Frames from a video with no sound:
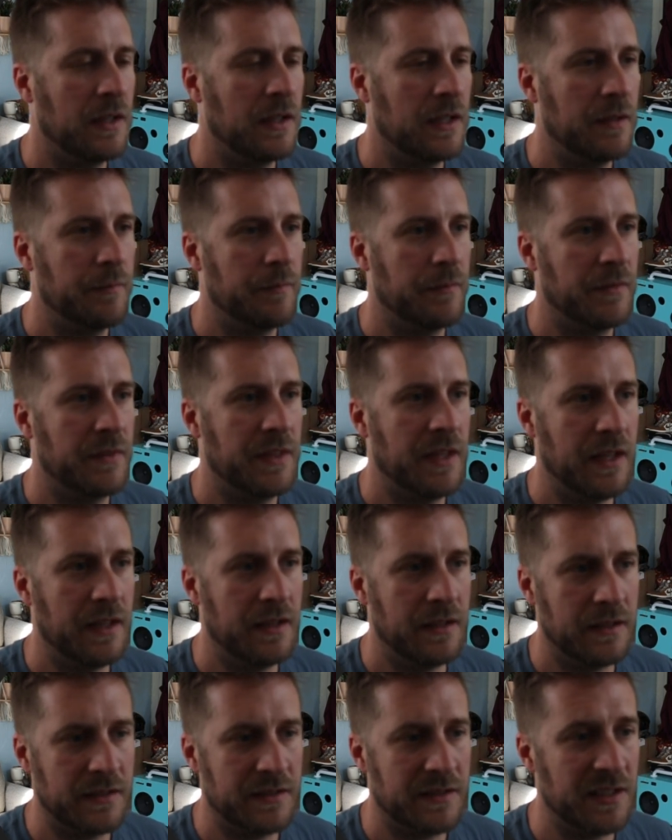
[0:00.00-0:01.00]
Then
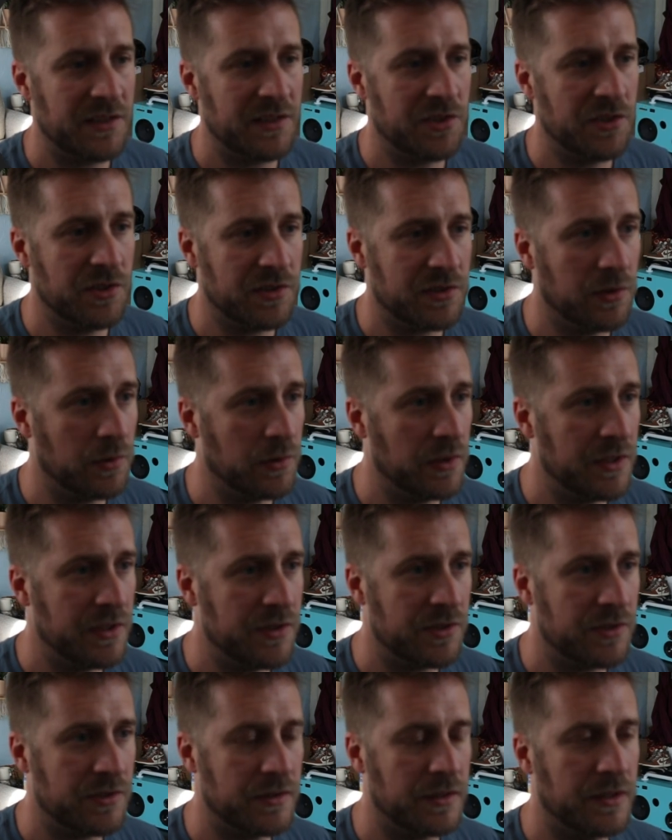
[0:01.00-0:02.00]
additional
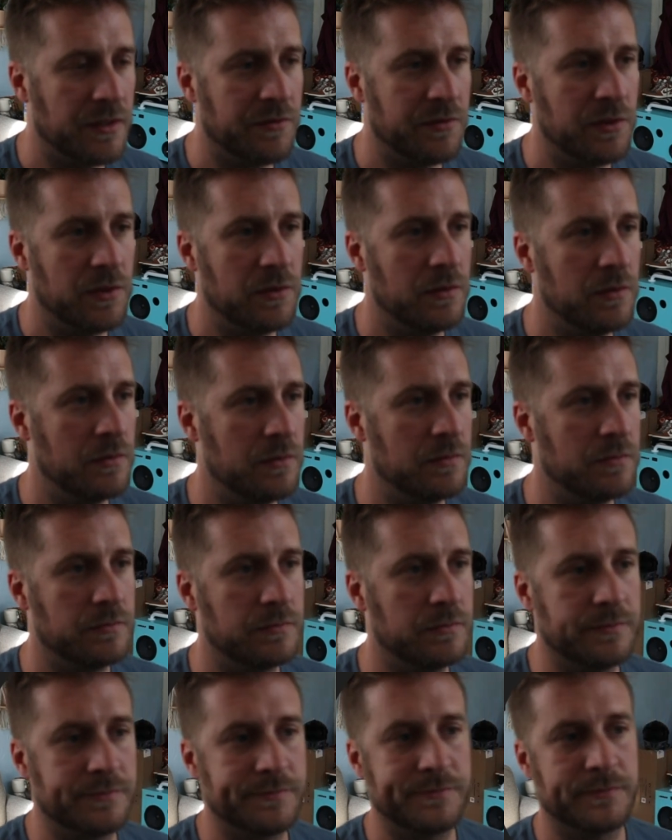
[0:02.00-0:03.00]
storage, if you
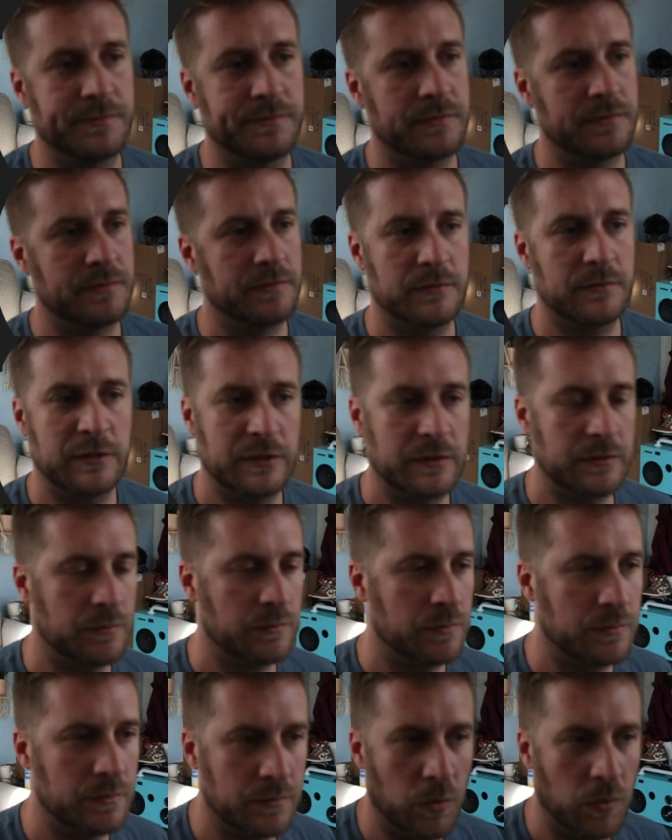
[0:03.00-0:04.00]

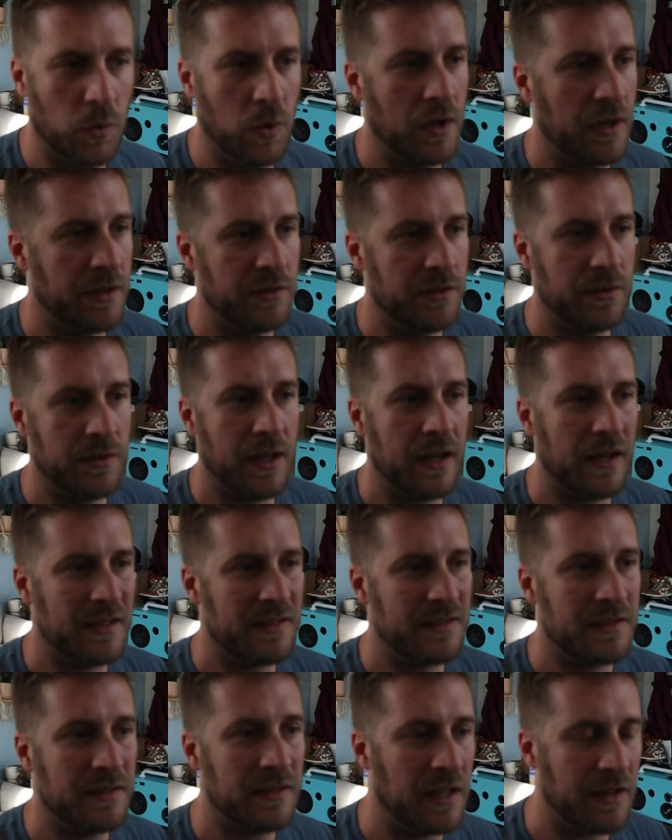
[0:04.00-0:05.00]
want to do that, I
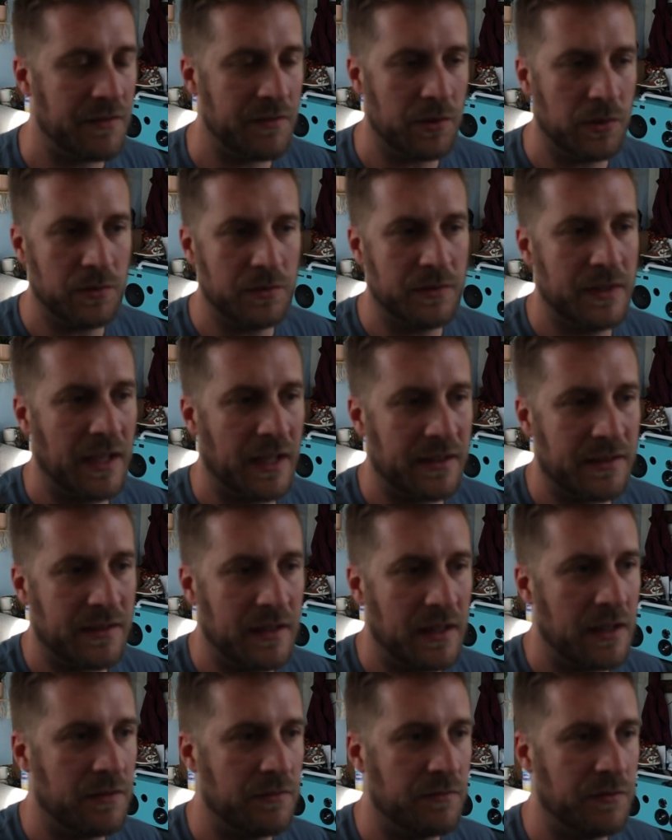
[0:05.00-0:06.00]
still have an old
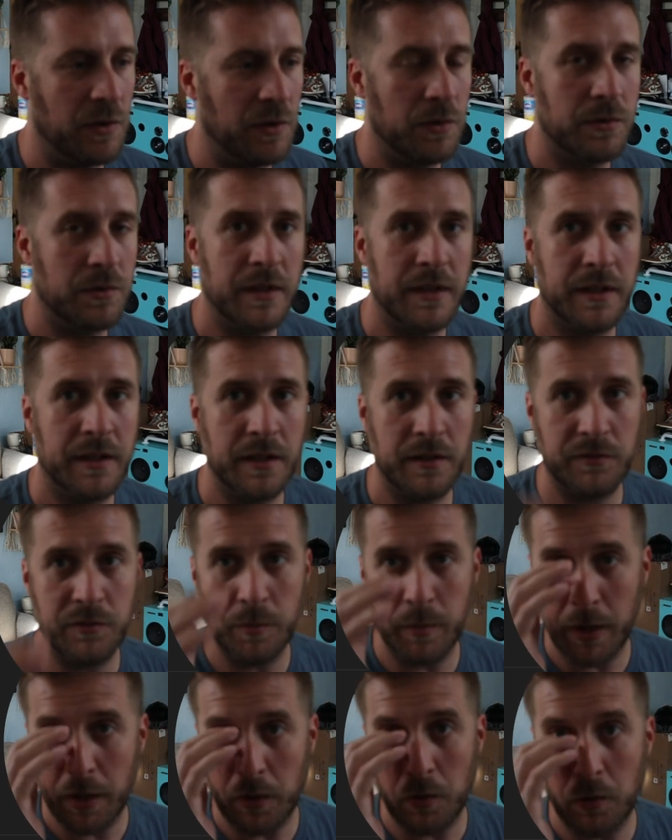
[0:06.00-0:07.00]
Nextcloud folder in here from
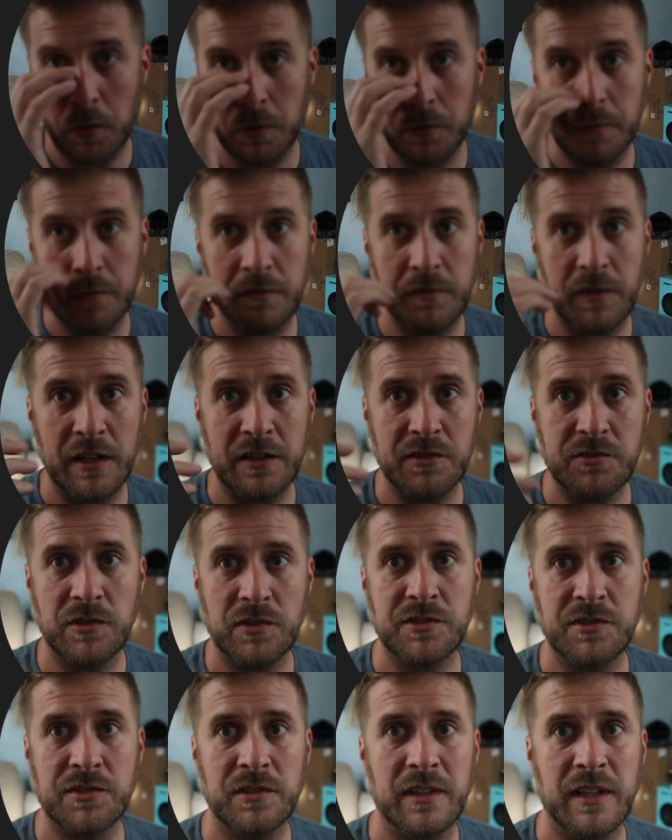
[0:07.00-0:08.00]
my old file
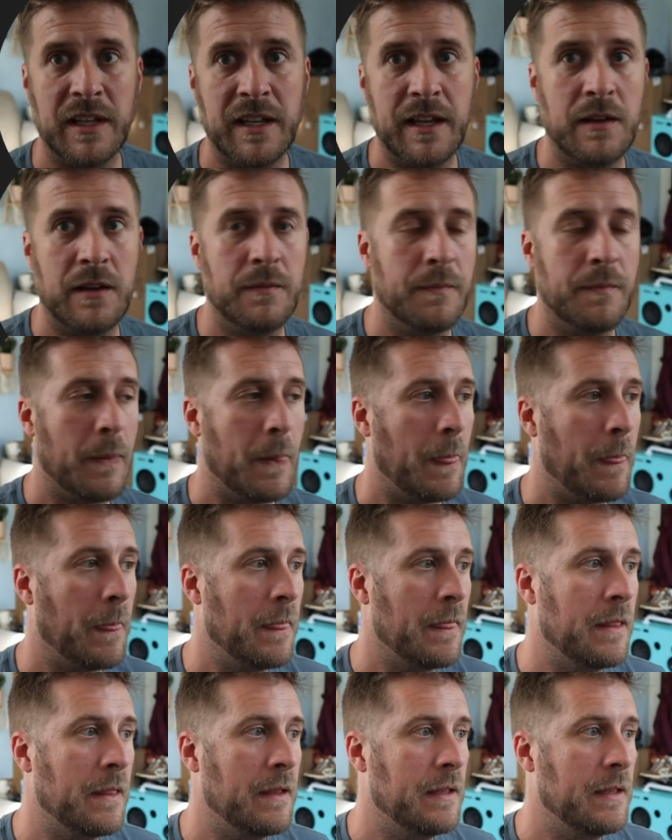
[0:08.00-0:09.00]
structure layout.
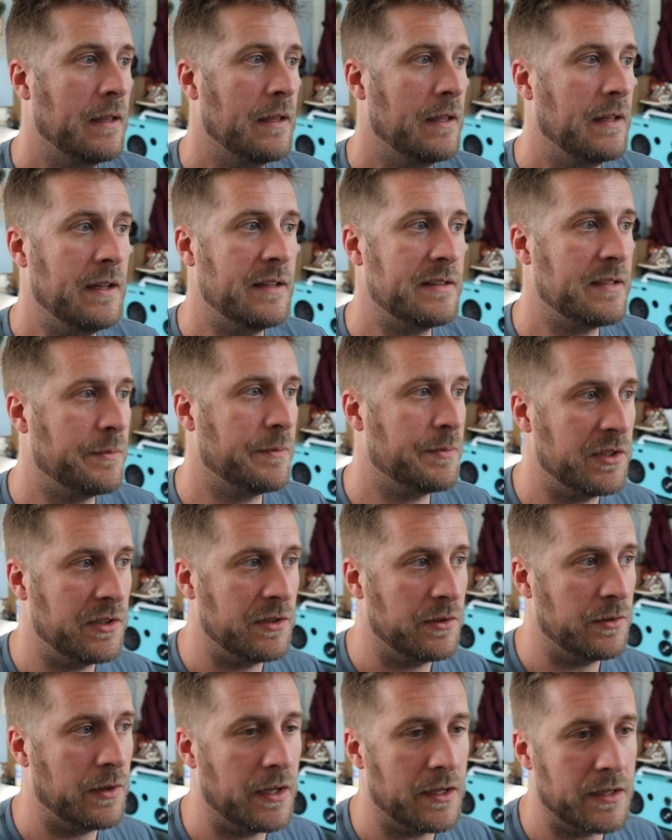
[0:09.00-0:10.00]
It's up to
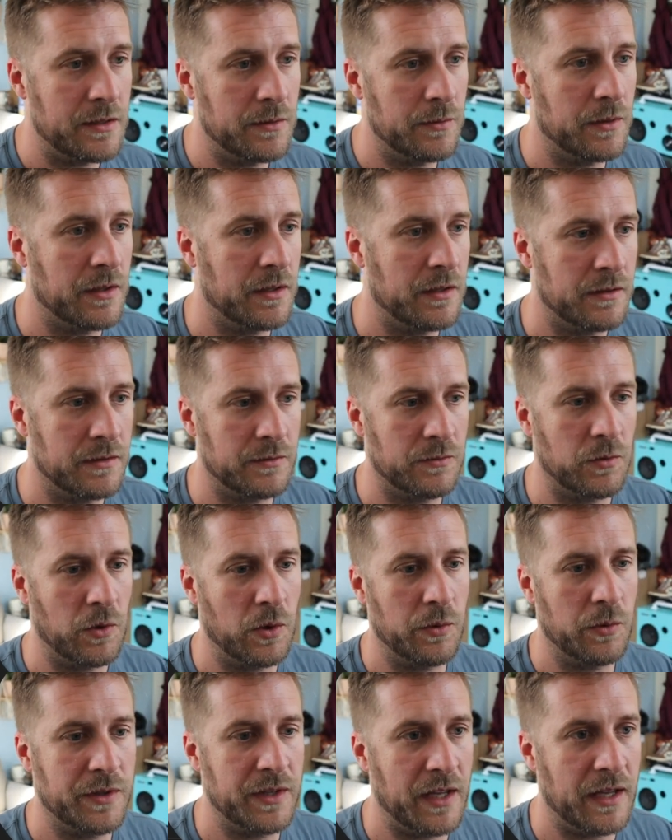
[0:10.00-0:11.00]
you how you want to roll
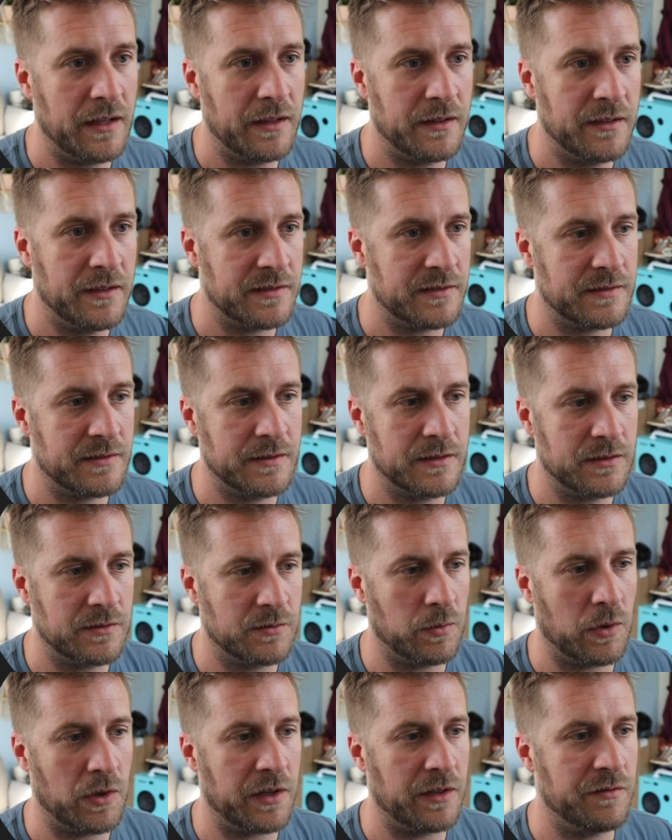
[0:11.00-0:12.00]
with that. This is
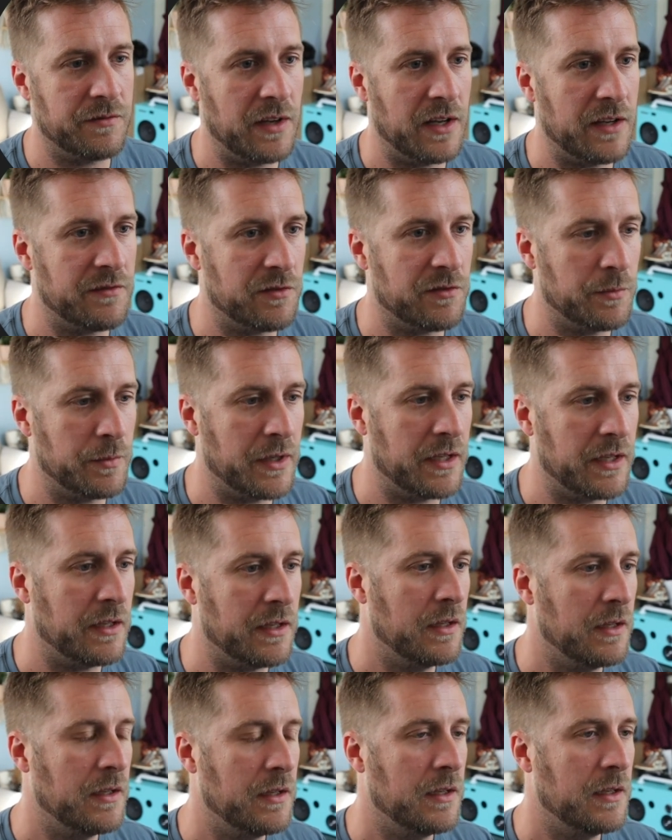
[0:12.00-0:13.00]
working fine for me,
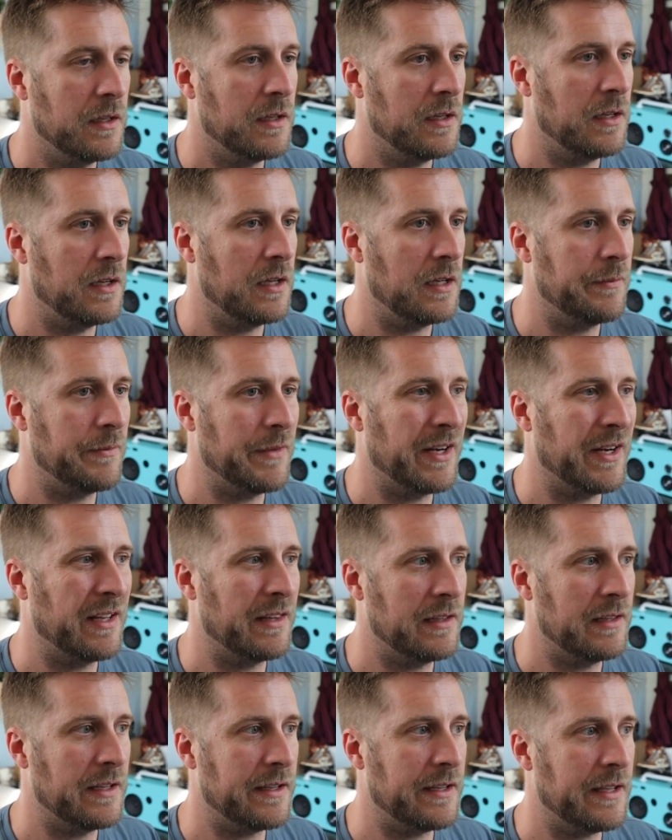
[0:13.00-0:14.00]
and I
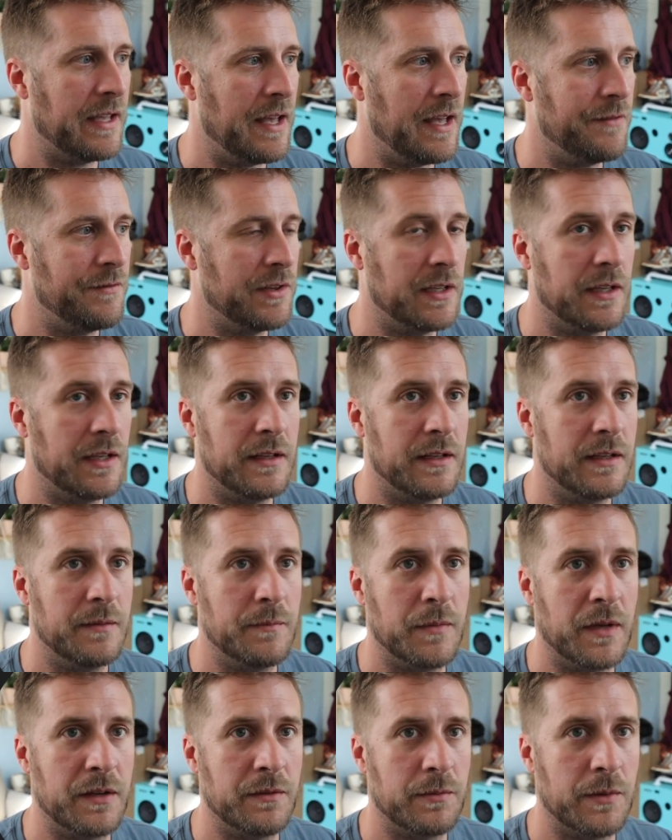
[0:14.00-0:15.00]
like having it in
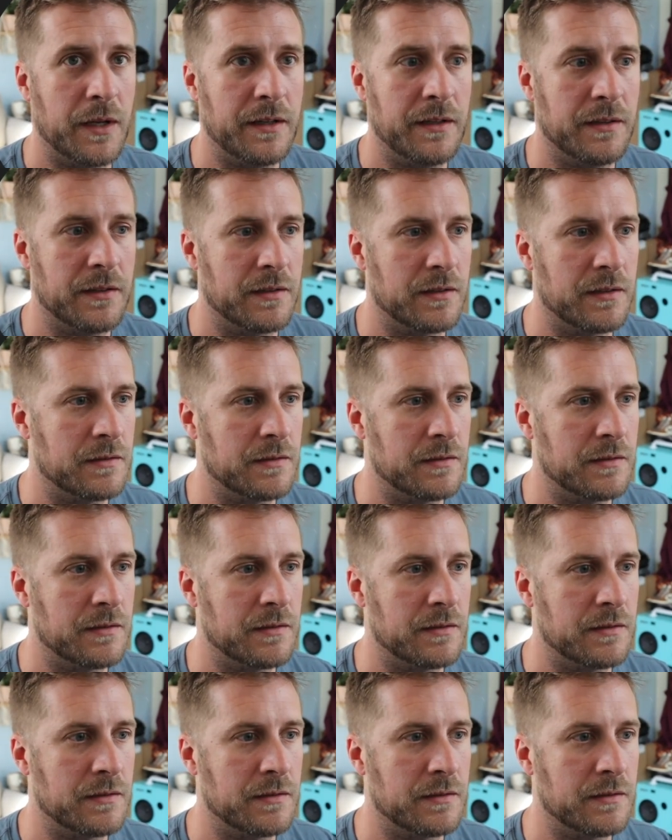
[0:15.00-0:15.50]
my regular